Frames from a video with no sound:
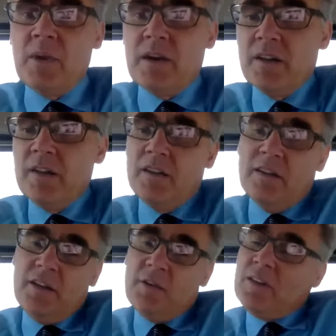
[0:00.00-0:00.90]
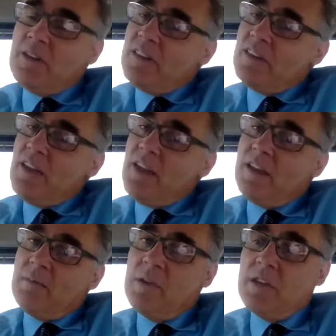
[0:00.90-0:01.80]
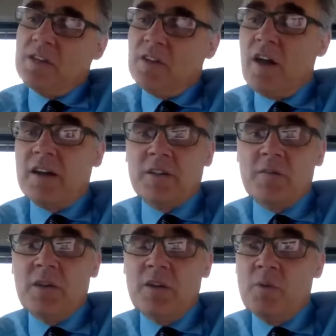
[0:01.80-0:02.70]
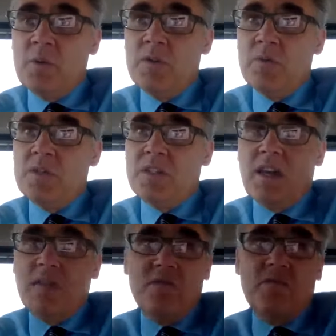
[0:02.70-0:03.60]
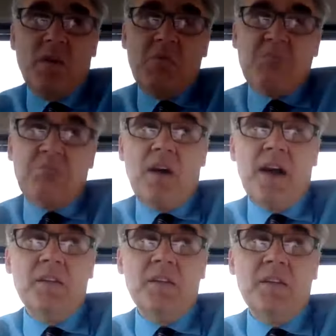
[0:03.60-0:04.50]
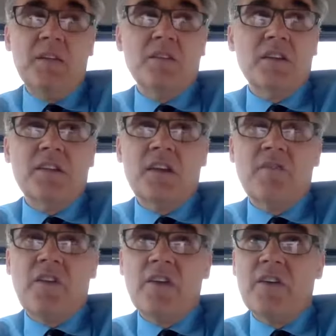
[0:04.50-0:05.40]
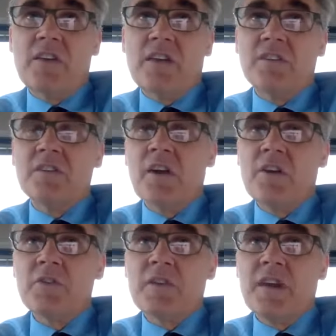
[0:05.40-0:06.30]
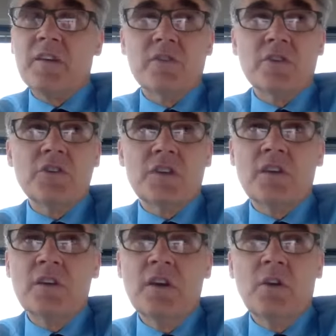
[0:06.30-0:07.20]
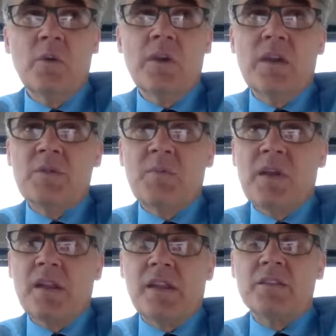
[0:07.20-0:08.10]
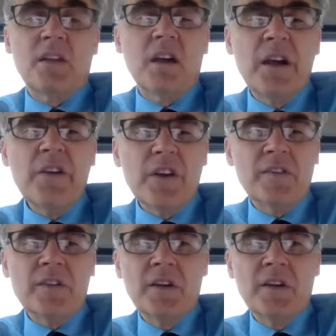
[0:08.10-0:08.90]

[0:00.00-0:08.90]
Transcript: But, at the end of the day, money talks. I mean, we saved, I set aside $500,000 for that conversion, and we ended up spending less than 100 of it.